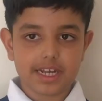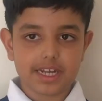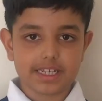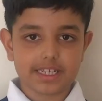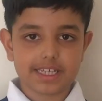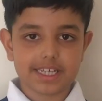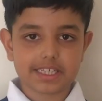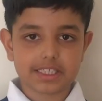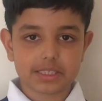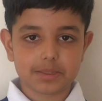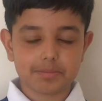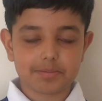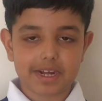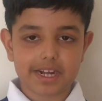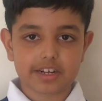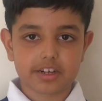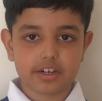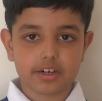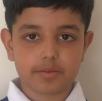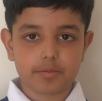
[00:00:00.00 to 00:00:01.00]
And getting
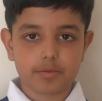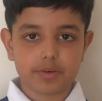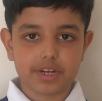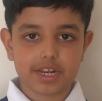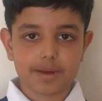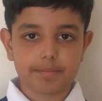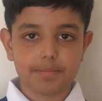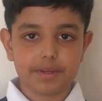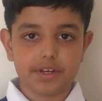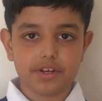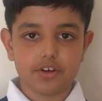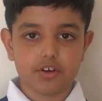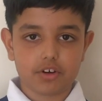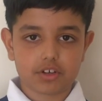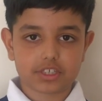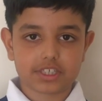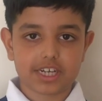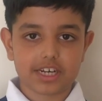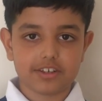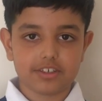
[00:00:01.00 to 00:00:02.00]
back up when I've been
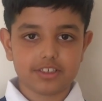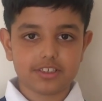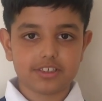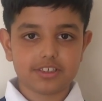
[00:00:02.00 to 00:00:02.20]
knocked down.